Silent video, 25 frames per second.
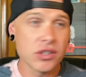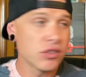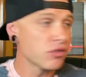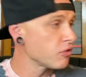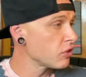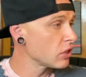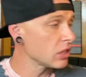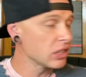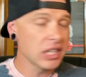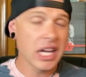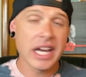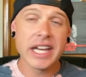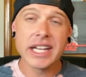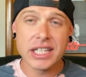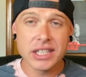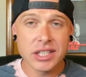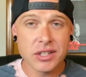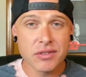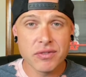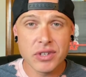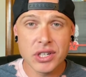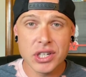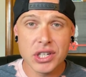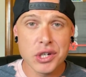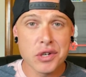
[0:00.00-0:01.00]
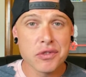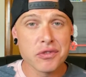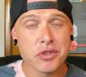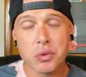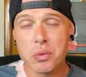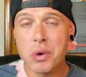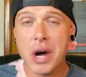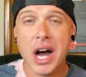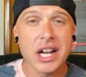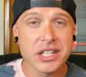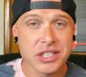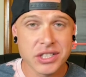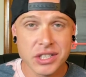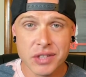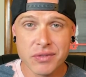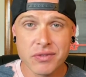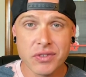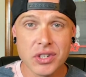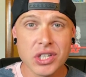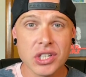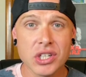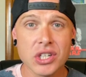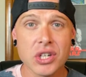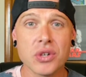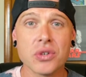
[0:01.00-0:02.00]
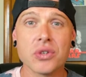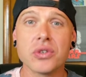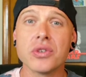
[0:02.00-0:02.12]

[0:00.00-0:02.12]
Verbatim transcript: for liking the video, for watching the video.